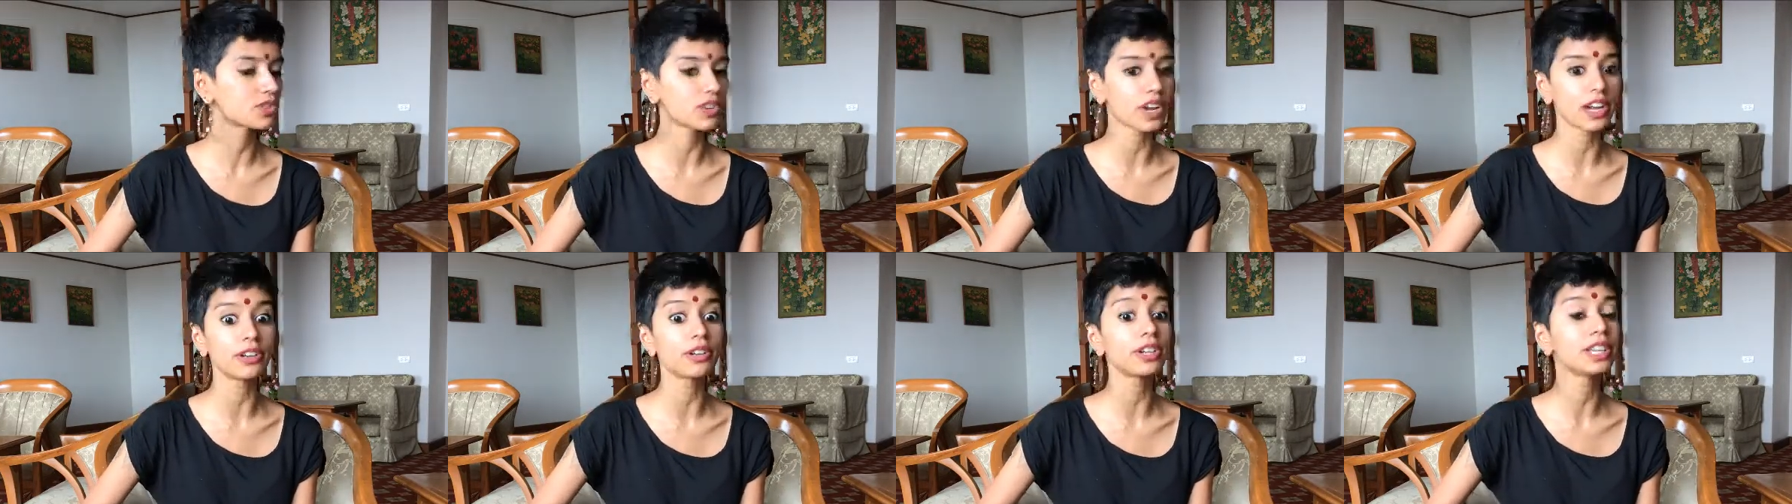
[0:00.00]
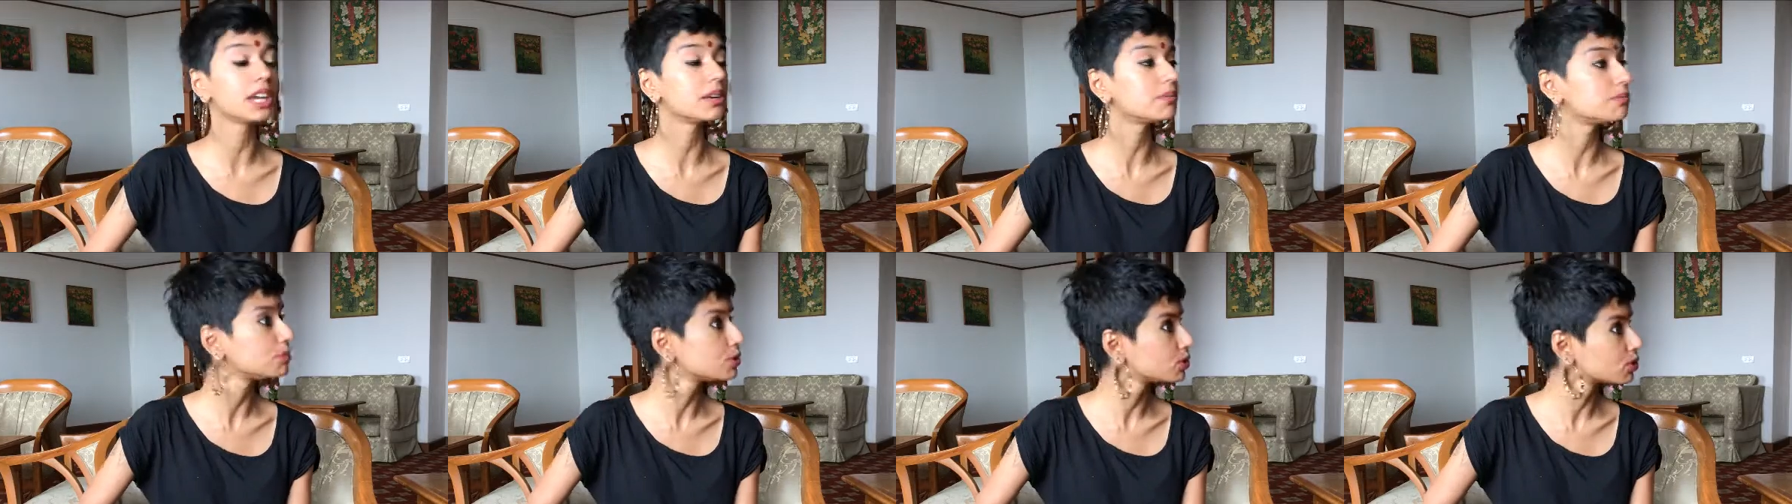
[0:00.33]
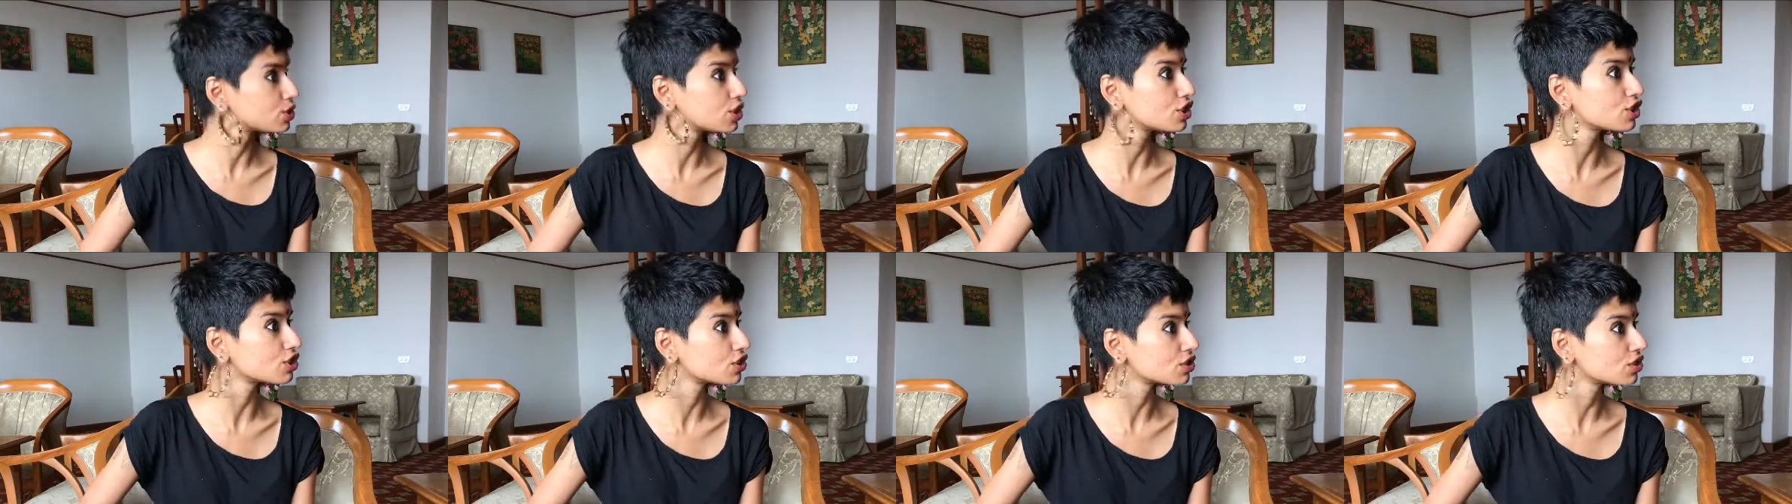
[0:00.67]
trying to get
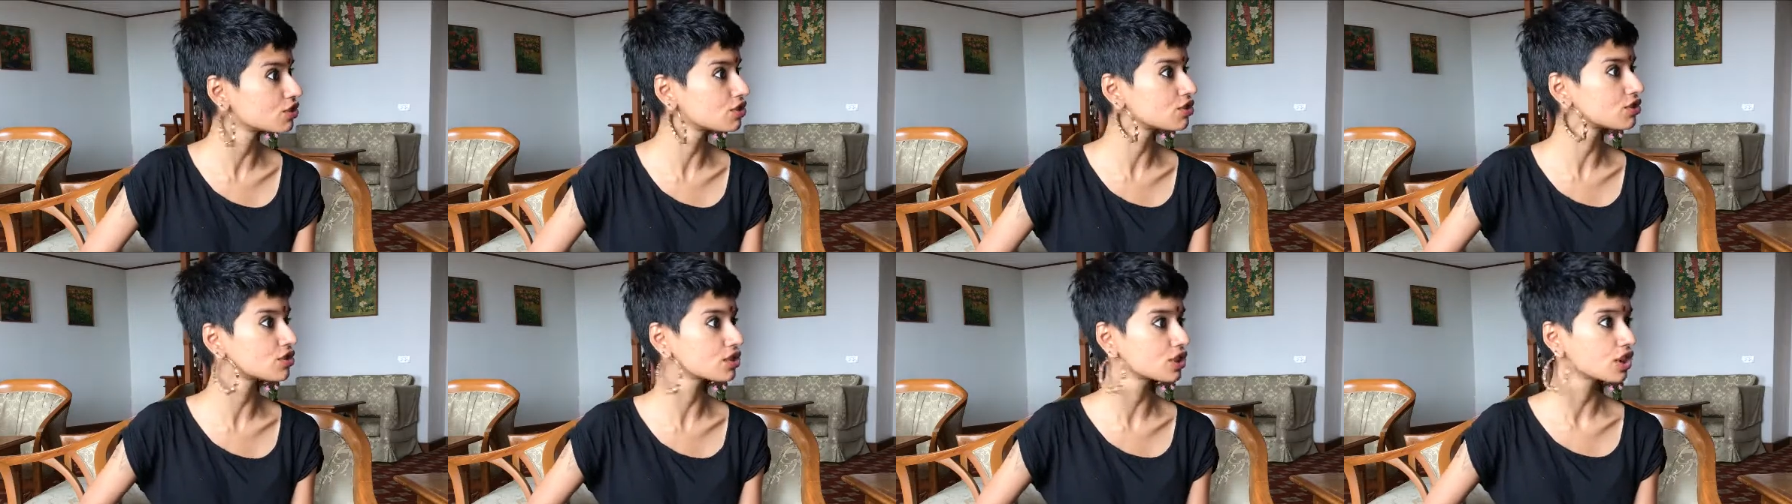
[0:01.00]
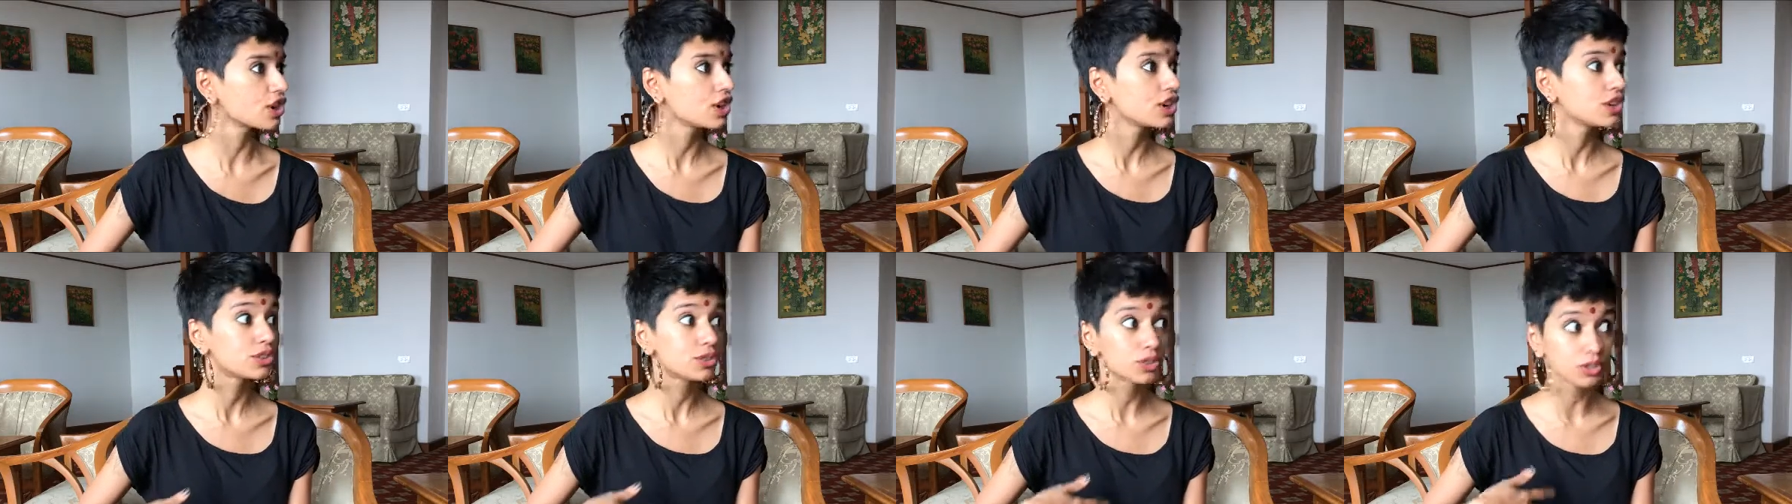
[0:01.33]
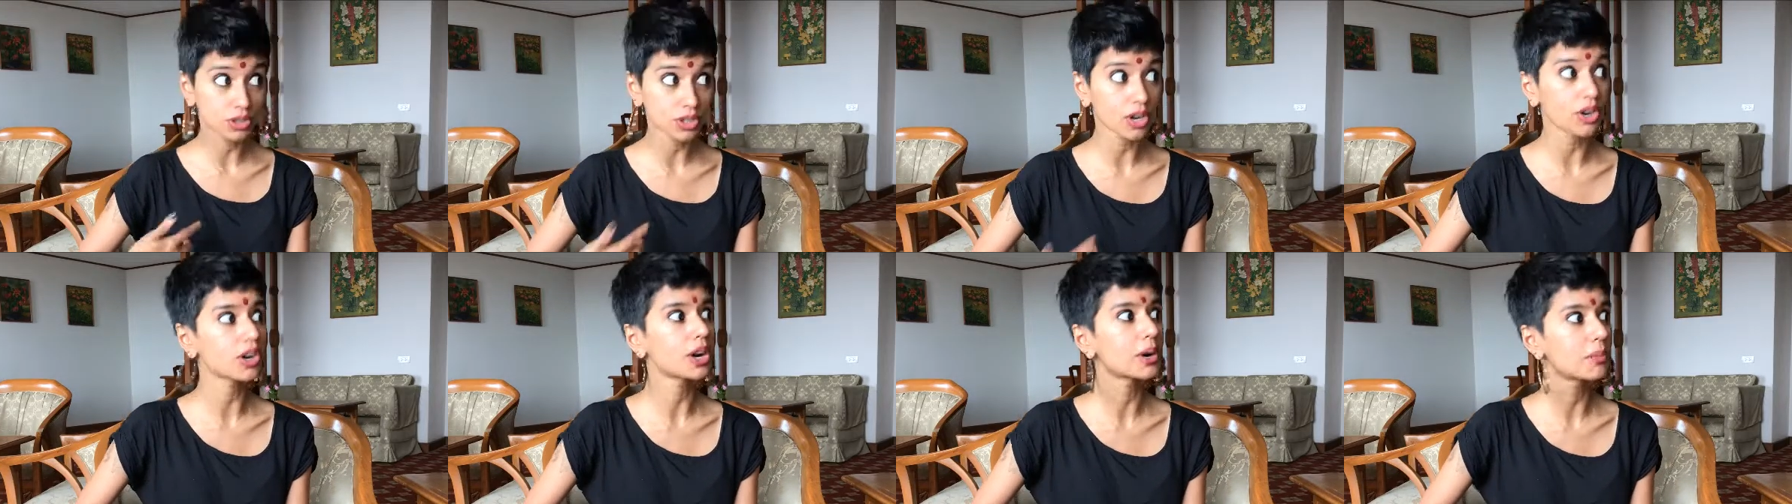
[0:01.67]
musicians to
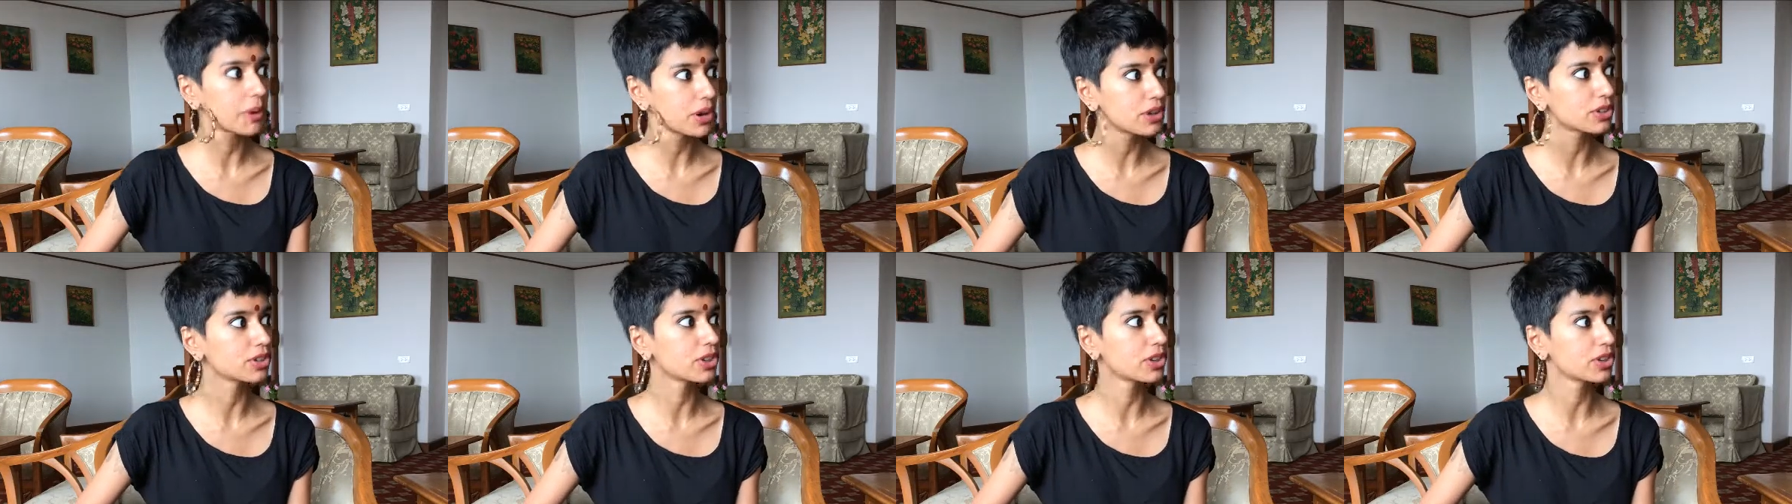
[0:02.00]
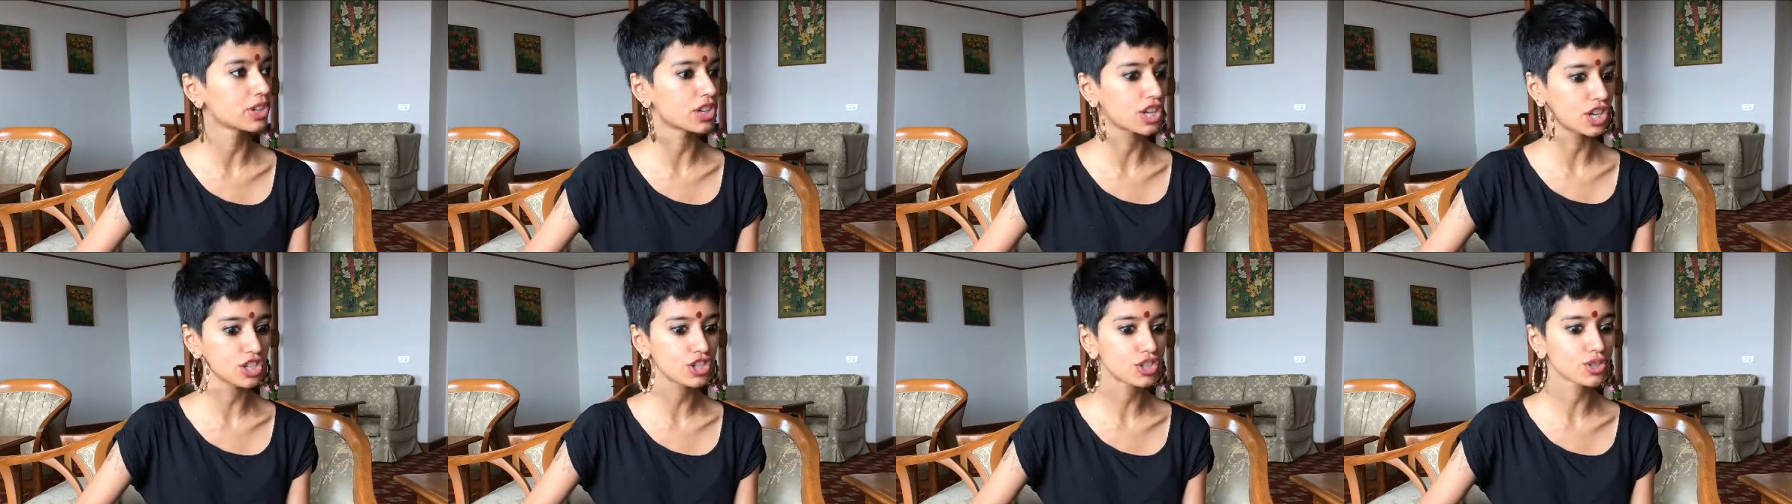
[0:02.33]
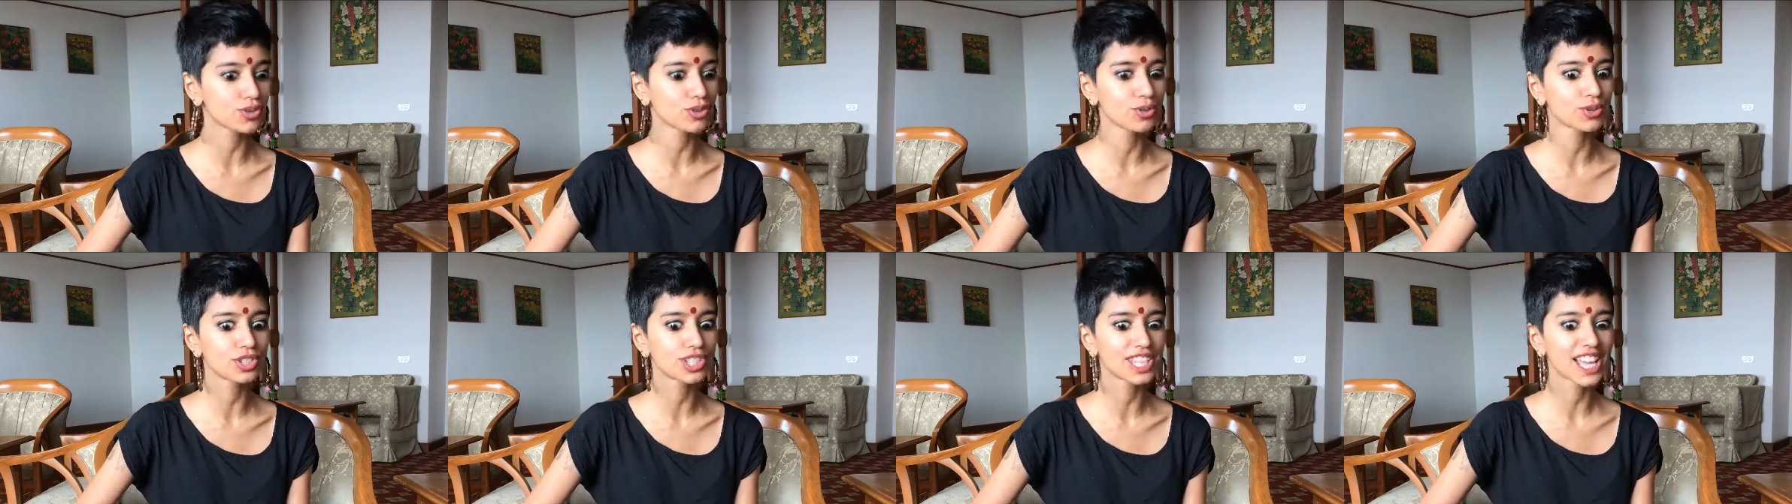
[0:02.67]
talk about your
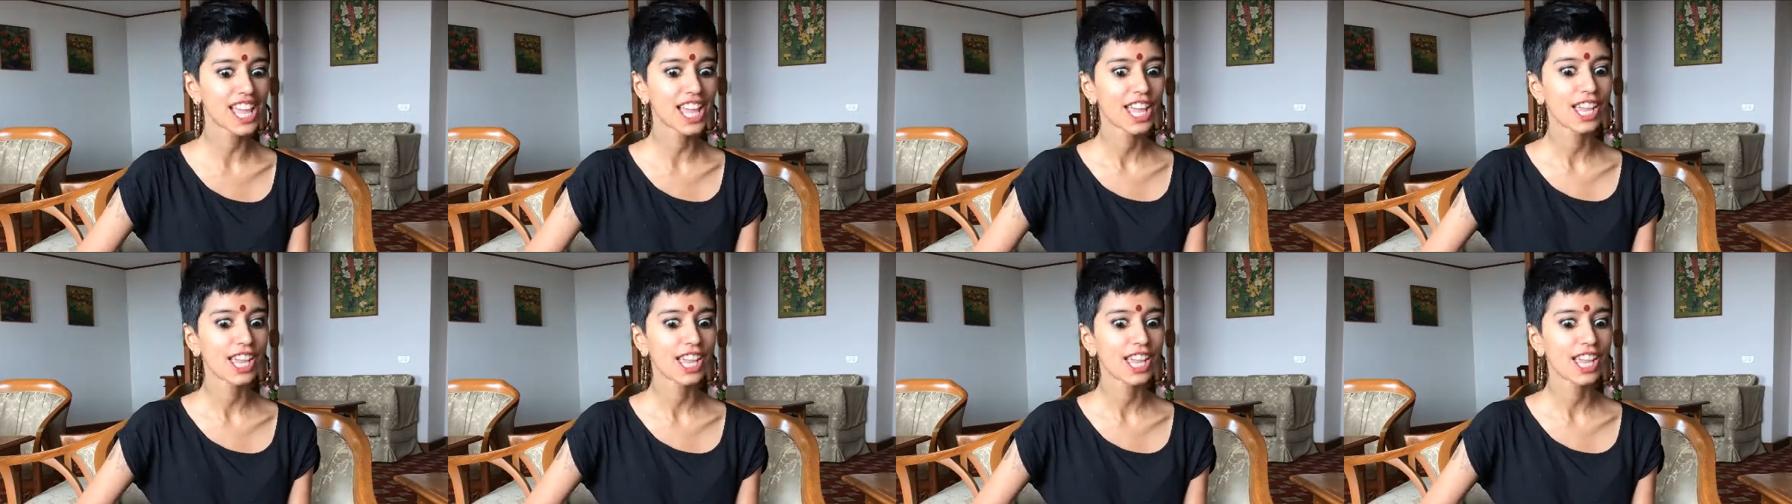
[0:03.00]
issues,